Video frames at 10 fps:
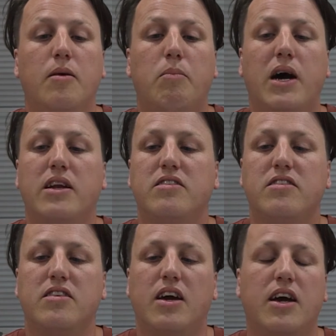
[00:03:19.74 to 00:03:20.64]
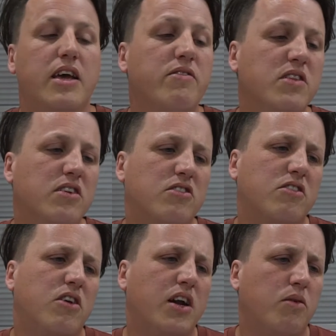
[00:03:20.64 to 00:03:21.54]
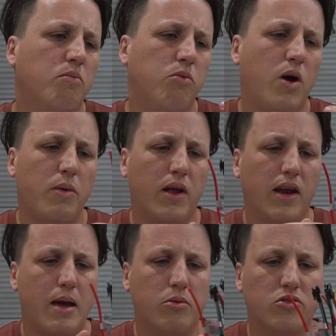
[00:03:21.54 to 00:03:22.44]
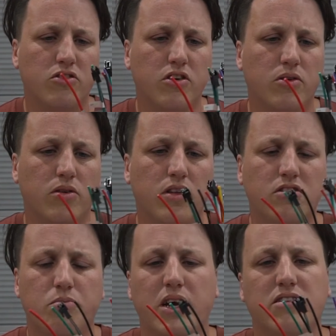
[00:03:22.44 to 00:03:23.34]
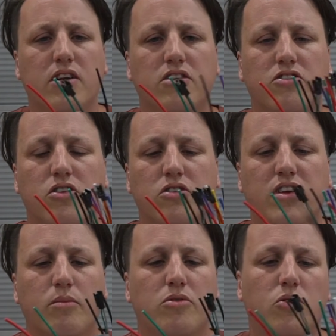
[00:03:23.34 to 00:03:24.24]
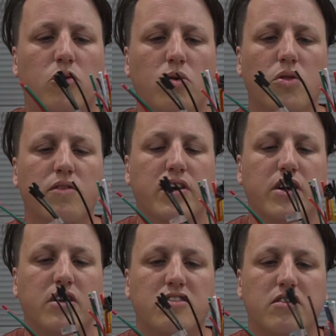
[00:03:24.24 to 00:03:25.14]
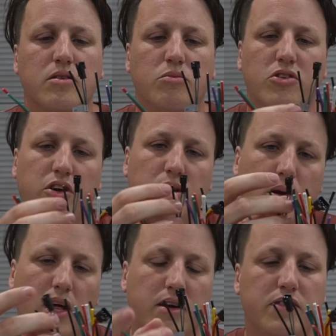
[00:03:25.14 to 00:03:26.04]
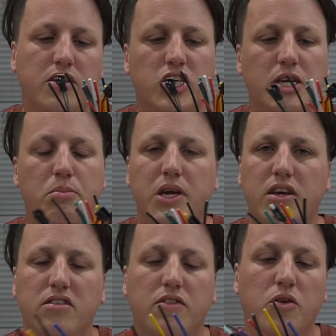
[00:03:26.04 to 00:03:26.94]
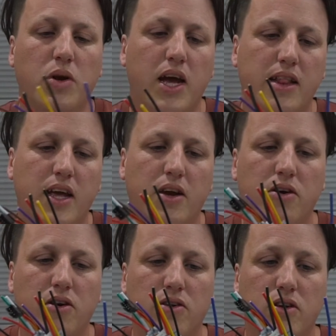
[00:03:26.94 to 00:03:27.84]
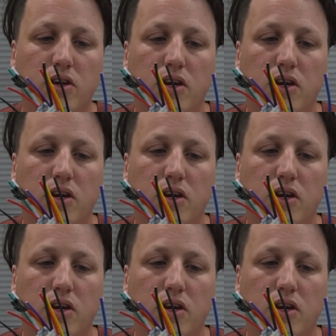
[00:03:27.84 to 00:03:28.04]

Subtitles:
but everything is kind of quite well labelled. So this basically just hooks up to all the various systems. You've got your plug for your GPS if you want to add that on,